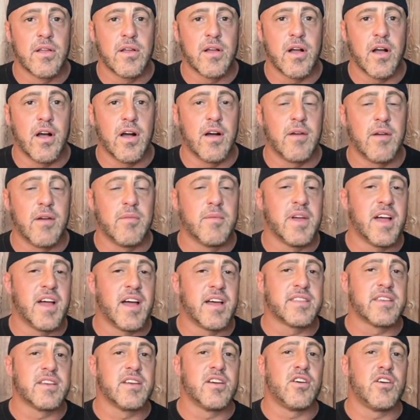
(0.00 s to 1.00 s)
Oh, man, I
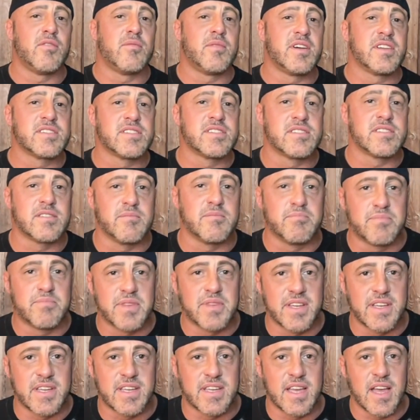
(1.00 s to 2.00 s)
think Omos is a
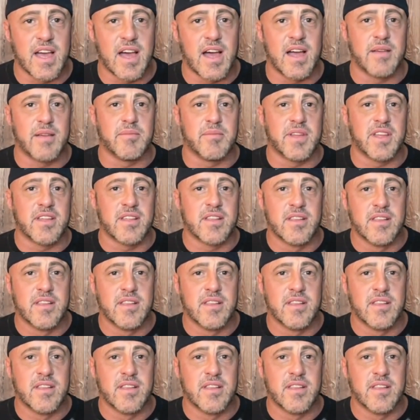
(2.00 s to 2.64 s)
big guy, man.